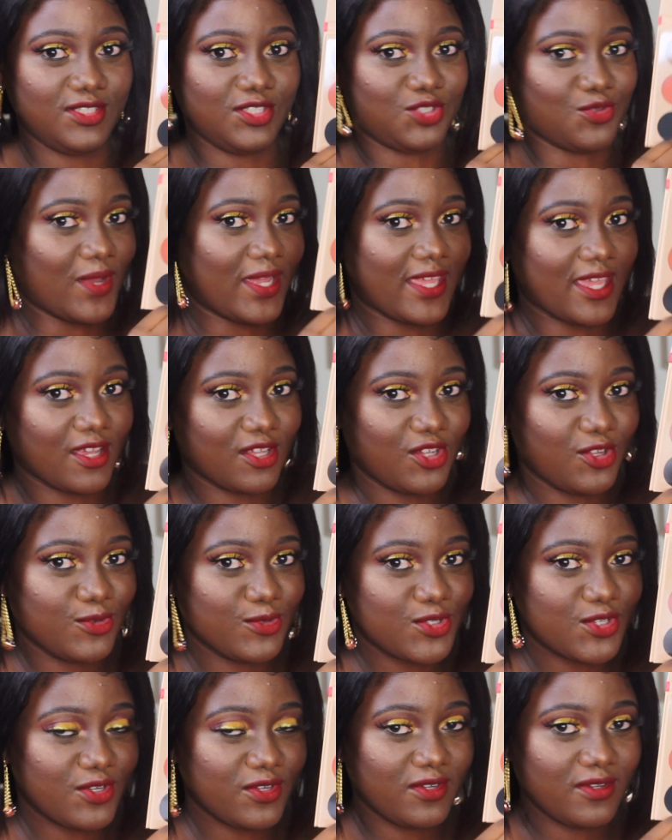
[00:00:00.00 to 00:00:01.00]
do I get
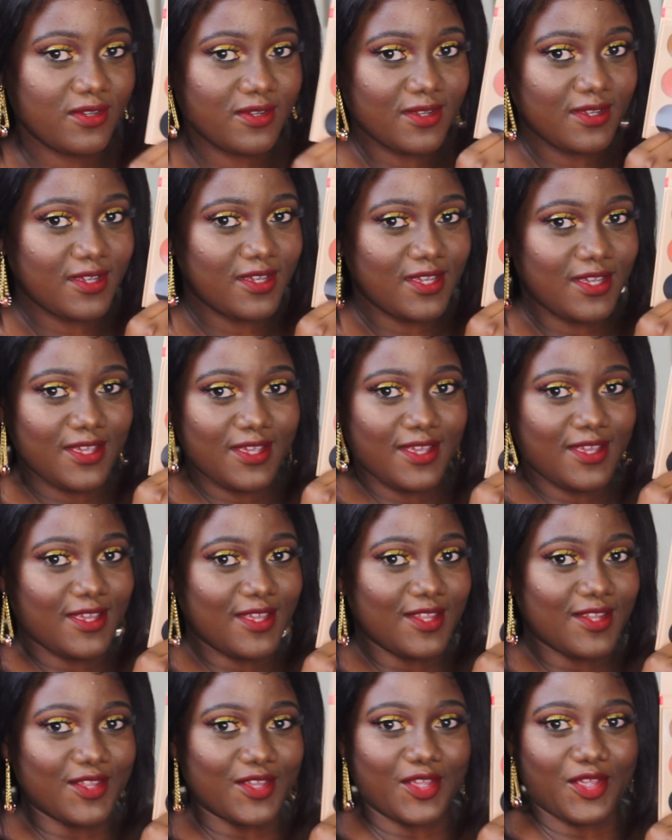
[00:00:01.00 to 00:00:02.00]
closer?
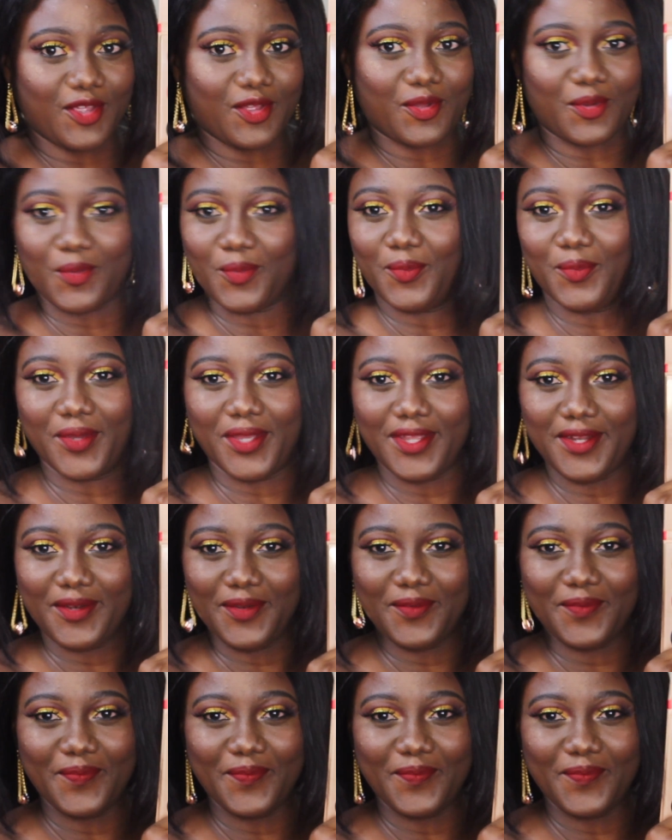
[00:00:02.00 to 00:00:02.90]
Like, what?